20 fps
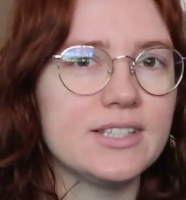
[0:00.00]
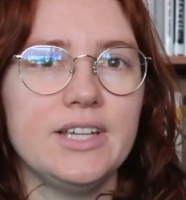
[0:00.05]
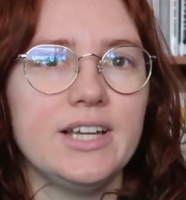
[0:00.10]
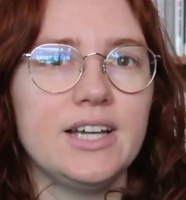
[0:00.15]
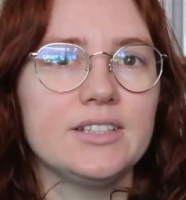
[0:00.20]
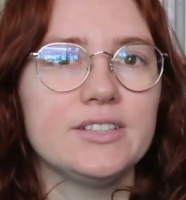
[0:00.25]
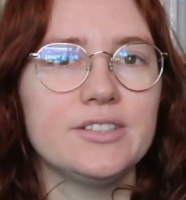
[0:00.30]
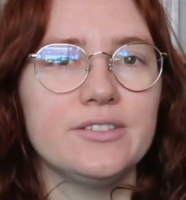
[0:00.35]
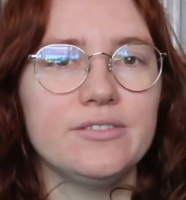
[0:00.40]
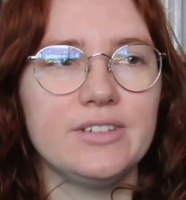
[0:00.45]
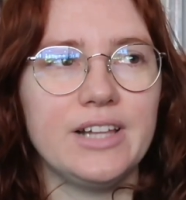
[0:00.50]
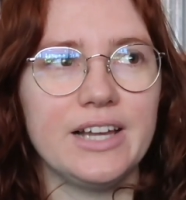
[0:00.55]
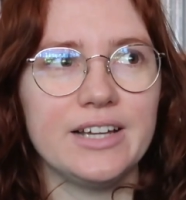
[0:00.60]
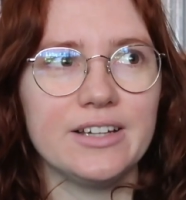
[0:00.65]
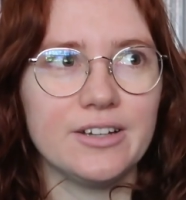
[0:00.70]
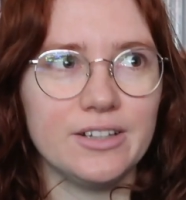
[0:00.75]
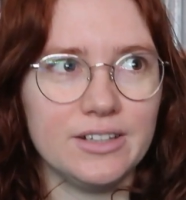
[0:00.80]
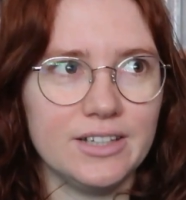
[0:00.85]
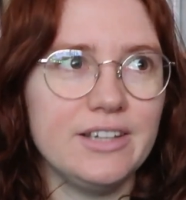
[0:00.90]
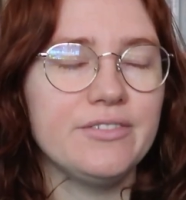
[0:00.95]
the act of
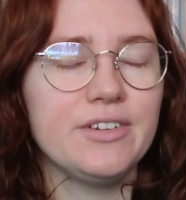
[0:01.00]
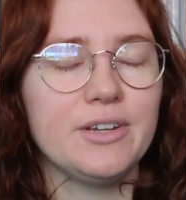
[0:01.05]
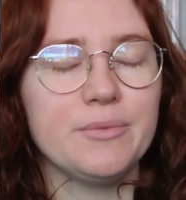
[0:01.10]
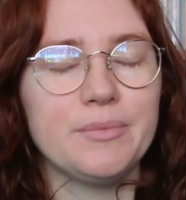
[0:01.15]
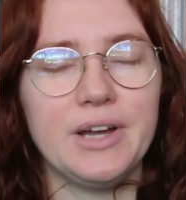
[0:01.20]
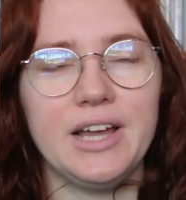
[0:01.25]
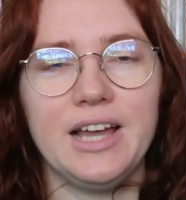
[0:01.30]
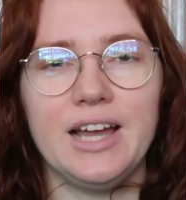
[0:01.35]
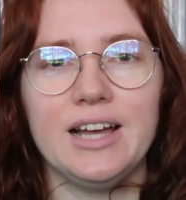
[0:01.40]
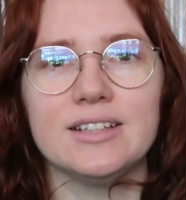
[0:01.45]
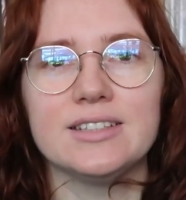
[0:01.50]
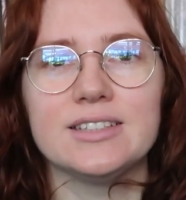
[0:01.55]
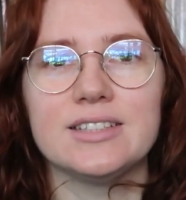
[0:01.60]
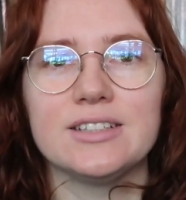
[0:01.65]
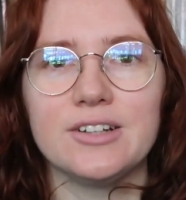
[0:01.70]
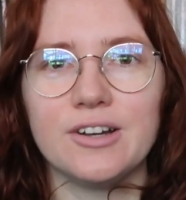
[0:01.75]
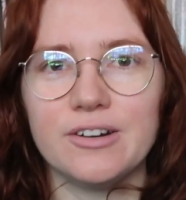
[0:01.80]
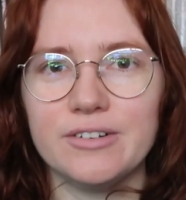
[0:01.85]
like leaving my house and